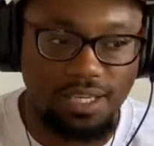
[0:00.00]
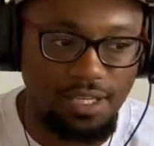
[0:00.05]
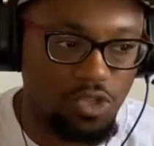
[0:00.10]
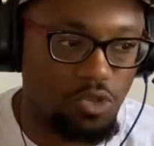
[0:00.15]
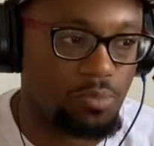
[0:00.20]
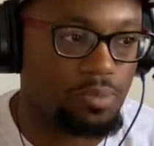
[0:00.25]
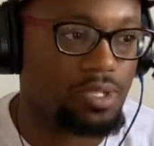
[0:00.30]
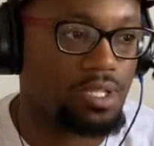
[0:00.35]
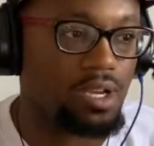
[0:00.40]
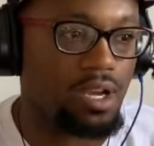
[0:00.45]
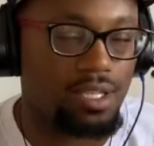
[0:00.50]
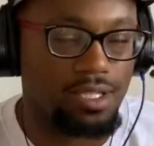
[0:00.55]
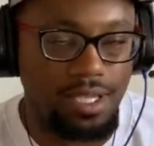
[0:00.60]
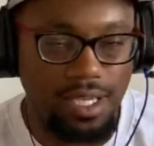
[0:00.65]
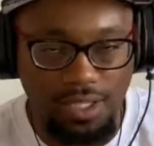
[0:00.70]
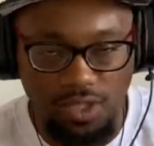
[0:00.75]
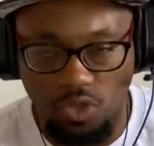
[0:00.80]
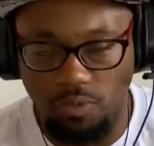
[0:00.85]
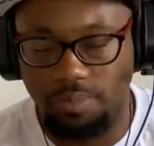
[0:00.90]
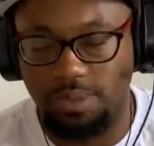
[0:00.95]
superstar team,
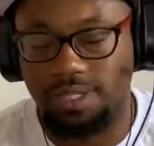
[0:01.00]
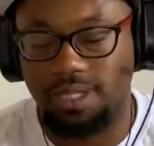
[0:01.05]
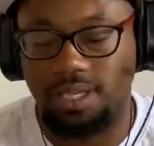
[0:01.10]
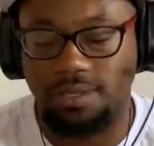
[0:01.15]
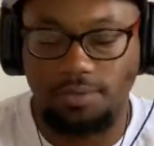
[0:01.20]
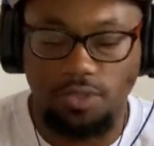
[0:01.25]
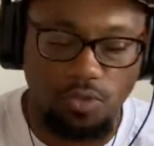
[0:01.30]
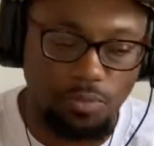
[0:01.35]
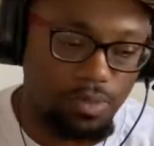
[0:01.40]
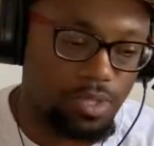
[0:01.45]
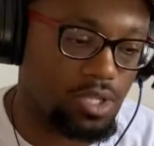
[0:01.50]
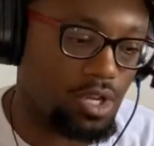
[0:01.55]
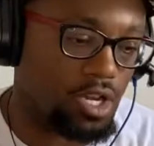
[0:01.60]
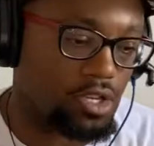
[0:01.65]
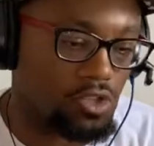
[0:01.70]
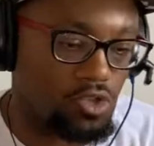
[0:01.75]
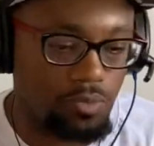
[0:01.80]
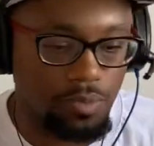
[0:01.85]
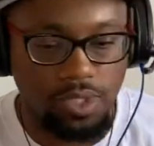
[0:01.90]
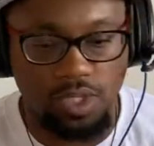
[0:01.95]
super team, superstar,
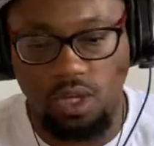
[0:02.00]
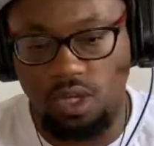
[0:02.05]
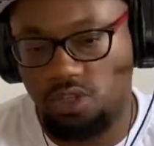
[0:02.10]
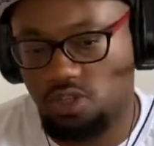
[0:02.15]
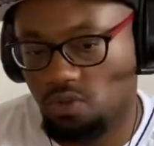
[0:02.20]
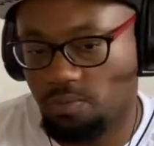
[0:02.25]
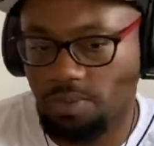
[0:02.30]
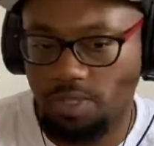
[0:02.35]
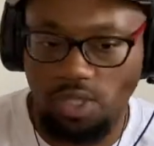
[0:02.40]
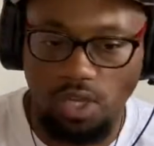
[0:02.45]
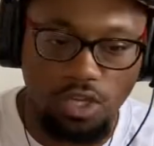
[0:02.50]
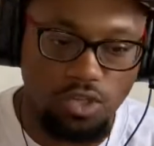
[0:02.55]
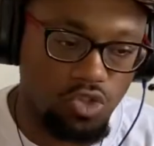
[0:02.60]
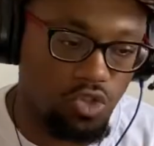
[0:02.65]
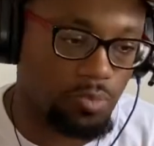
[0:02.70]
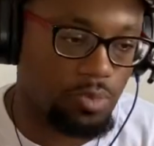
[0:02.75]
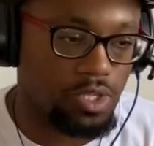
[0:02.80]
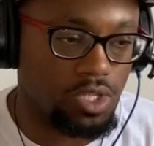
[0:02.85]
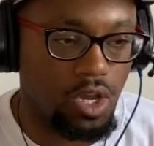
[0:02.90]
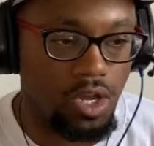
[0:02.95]
superstar, superstar,
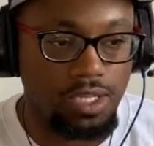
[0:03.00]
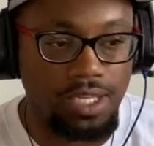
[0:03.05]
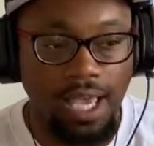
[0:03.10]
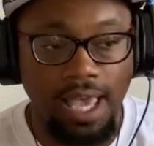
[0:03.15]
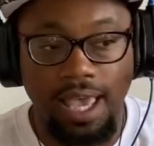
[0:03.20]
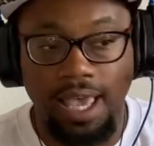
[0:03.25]
superstar.